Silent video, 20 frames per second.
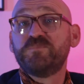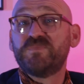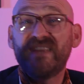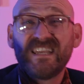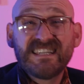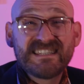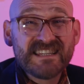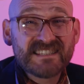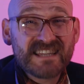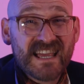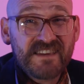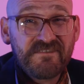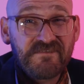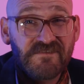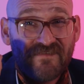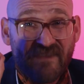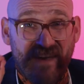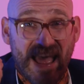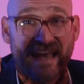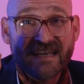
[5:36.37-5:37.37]
This is a
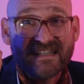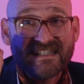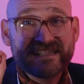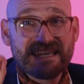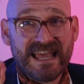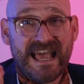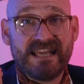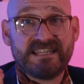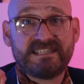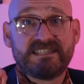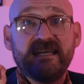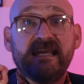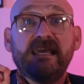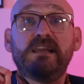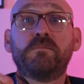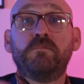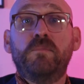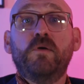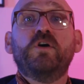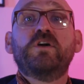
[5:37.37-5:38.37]
fantastic
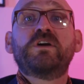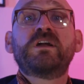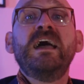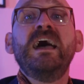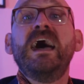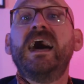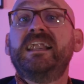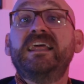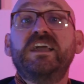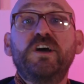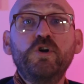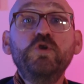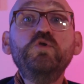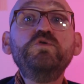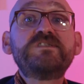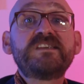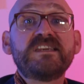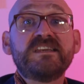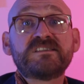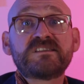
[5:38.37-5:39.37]
book, and it
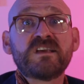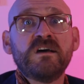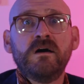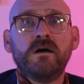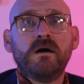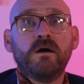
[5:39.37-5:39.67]
oozes,